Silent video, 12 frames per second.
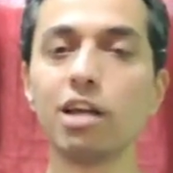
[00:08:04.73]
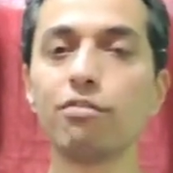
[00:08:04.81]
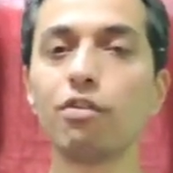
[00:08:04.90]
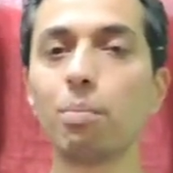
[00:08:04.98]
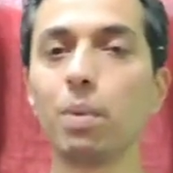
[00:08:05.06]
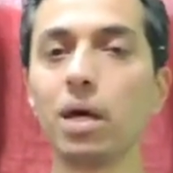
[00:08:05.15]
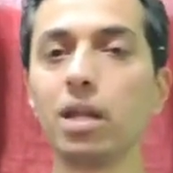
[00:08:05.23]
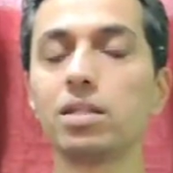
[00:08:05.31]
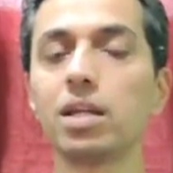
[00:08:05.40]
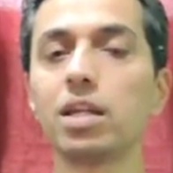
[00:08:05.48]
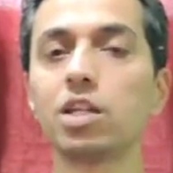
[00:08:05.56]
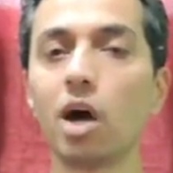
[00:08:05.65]
If your
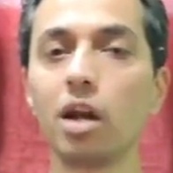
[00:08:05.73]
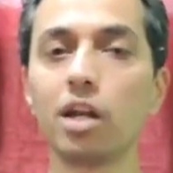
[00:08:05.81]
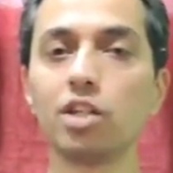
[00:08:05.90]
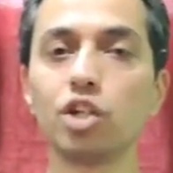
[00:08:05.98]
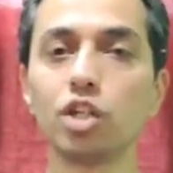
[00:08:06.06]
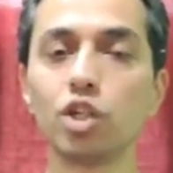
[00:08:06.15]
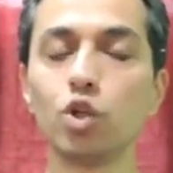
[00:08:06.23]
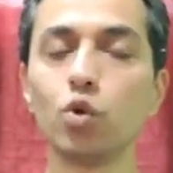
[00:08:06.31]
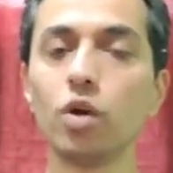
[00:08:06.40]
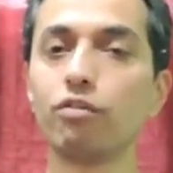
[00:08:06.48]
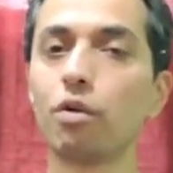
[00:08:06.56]
parents are encouraging you,